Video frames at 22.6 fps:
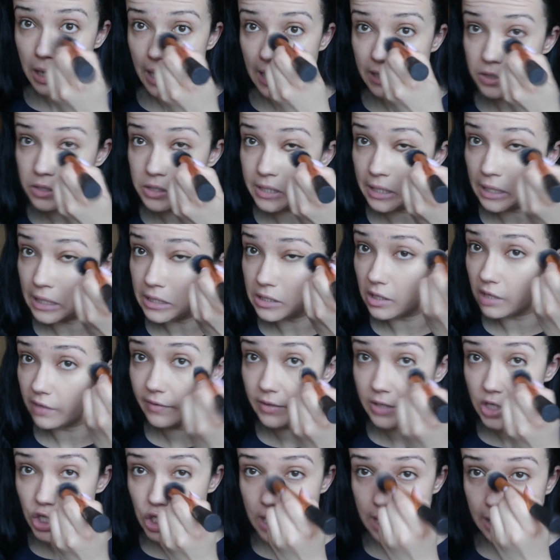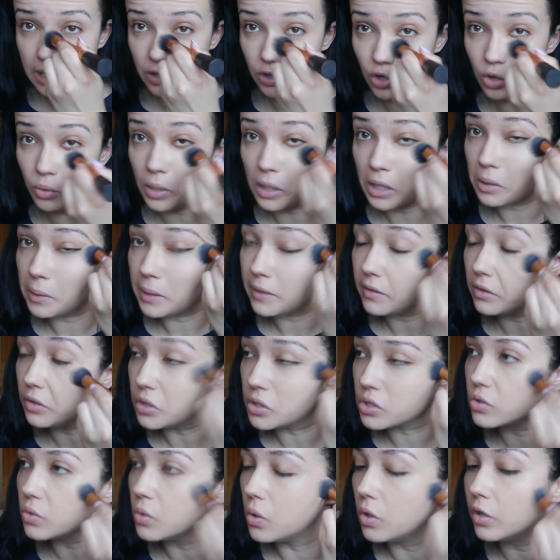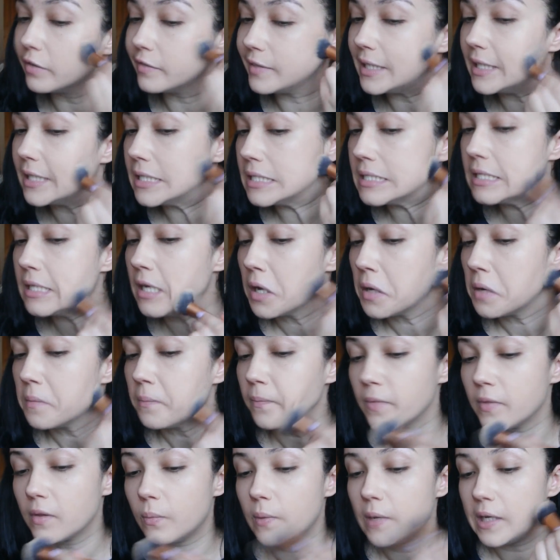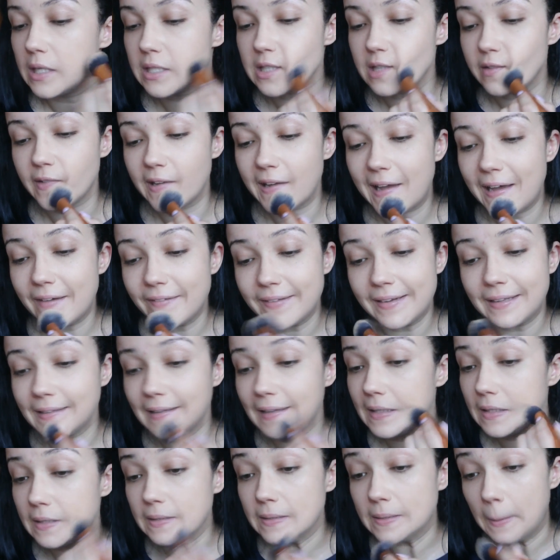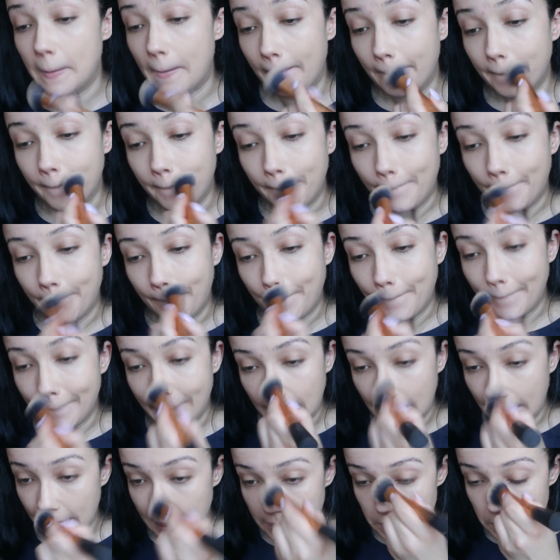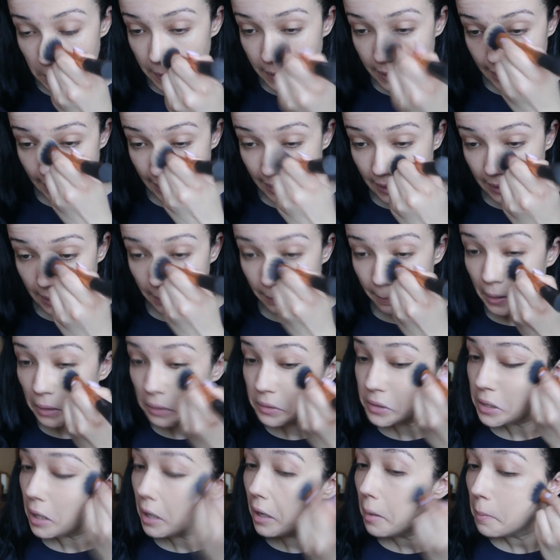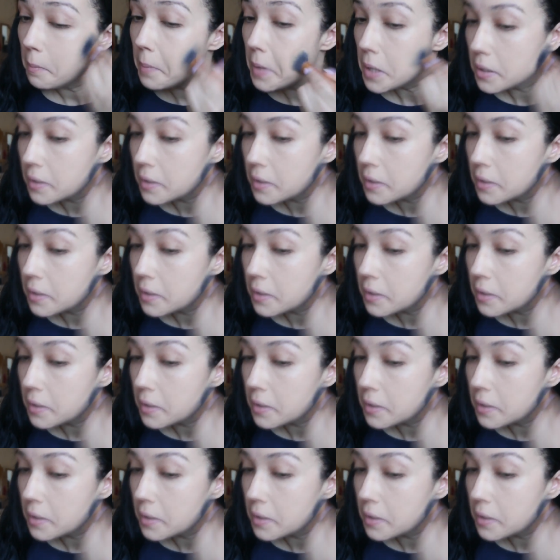I just think a dark foundation I cannot work with. It looks so obvious, whereas if I have it a little lighter then I can like build it up.